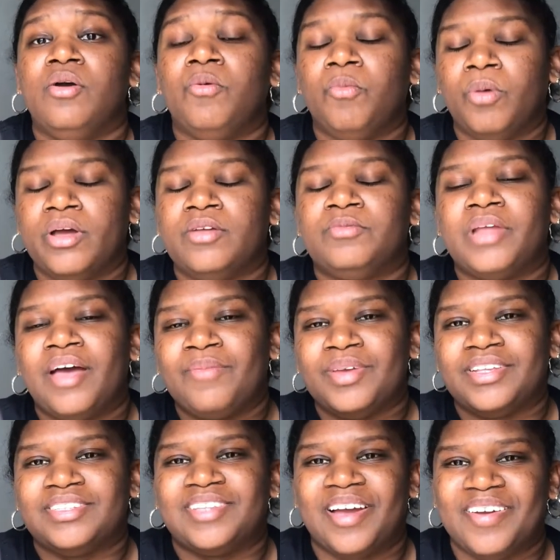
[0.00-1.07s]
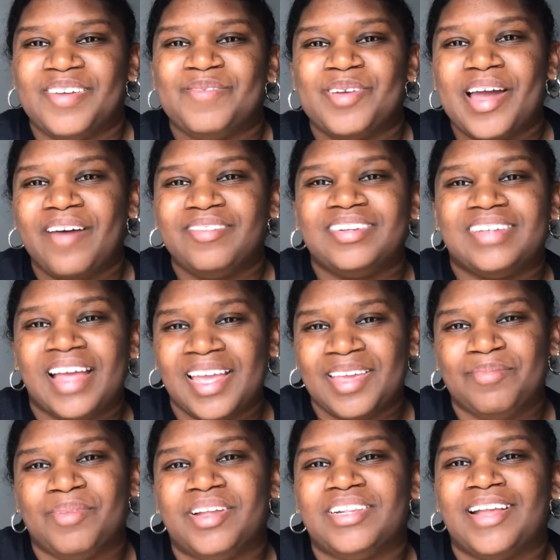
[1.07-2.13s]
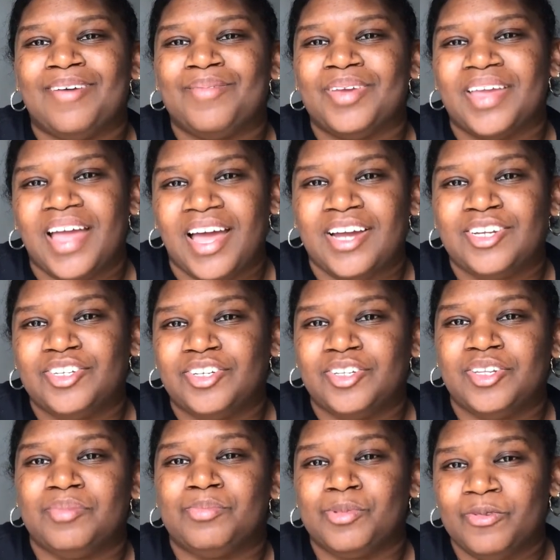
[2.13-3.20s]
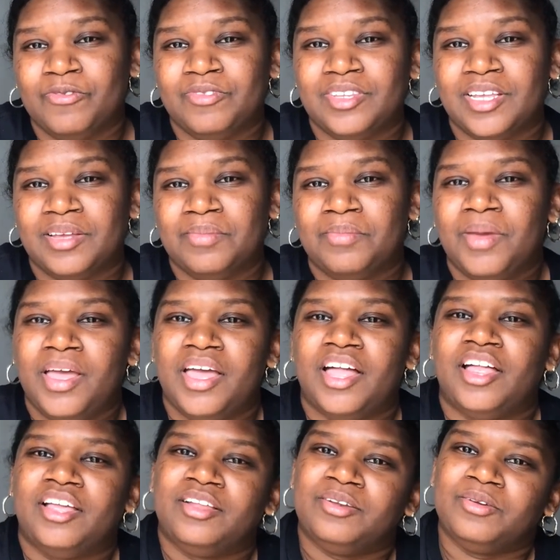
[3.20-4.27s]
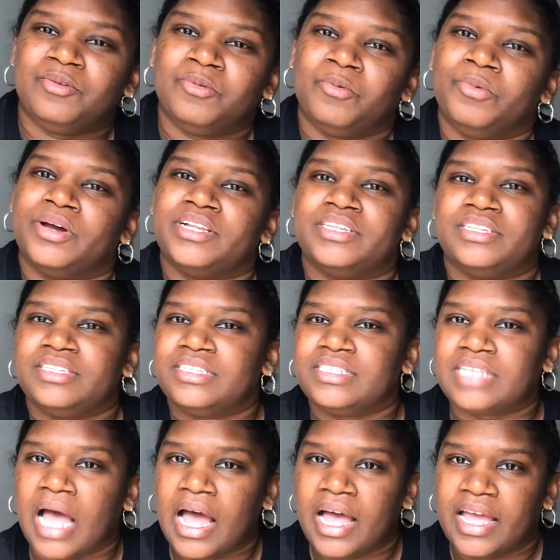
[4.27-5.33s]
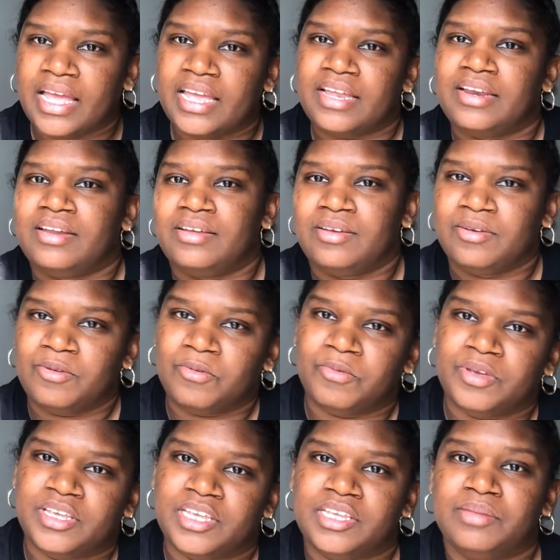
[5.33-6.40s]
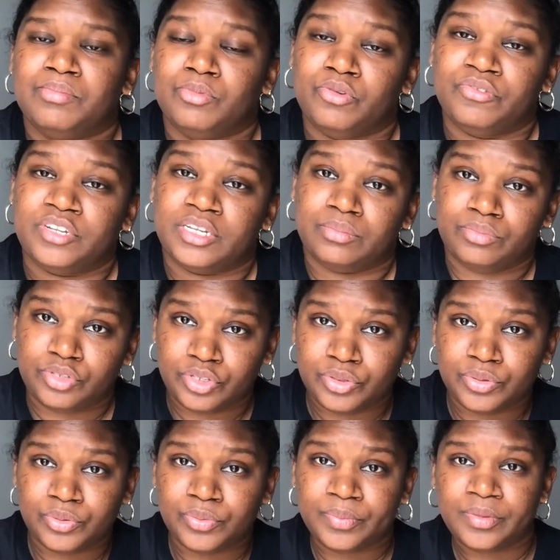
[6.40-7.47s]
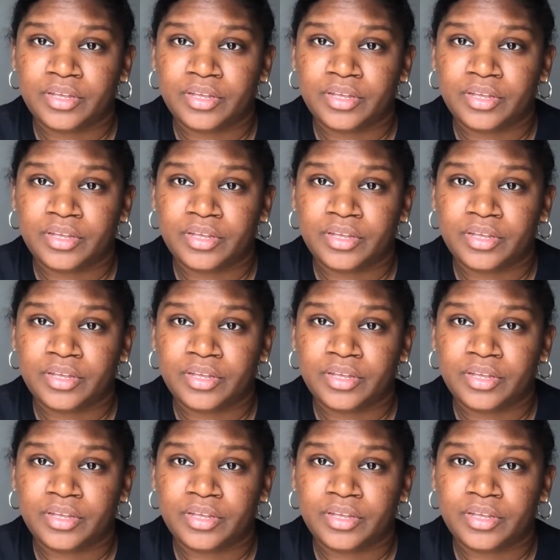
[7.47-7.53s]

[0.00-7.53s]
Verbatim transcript: what that we sorry we have to document that we actually move them and what side we move them to.